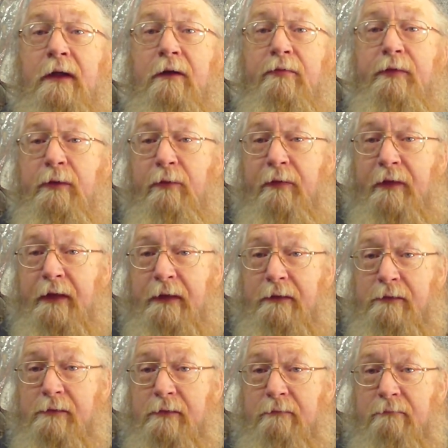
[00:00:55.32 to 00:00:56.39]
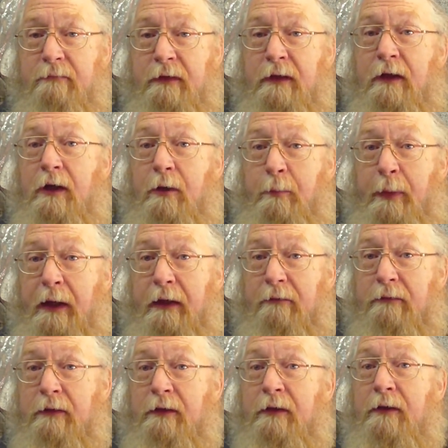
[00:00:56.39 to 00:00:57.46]
a few things
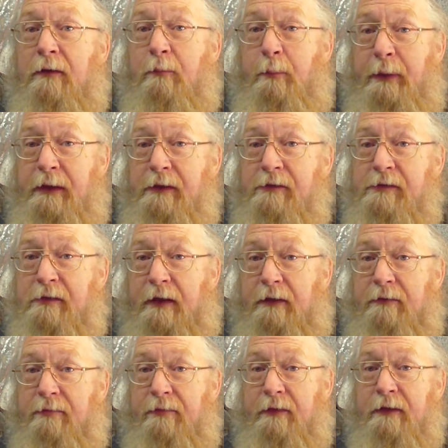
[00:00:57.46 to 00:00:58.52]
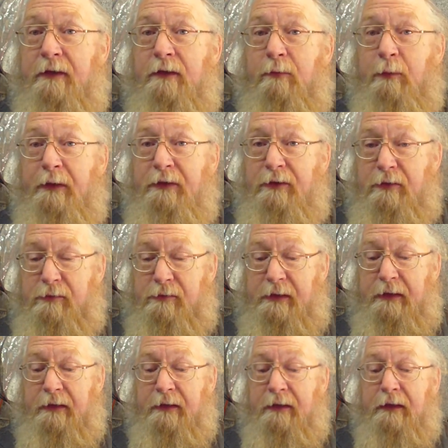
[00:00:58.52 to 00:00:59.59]
about being safe when
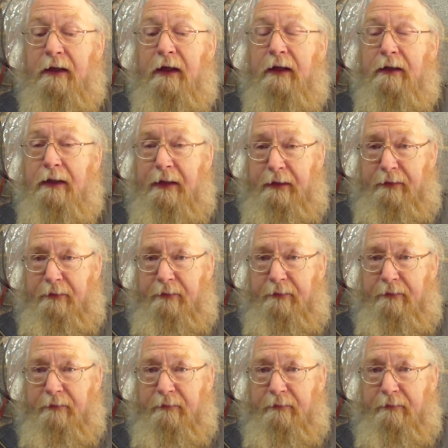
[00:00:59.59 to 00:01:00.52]
using a lathe.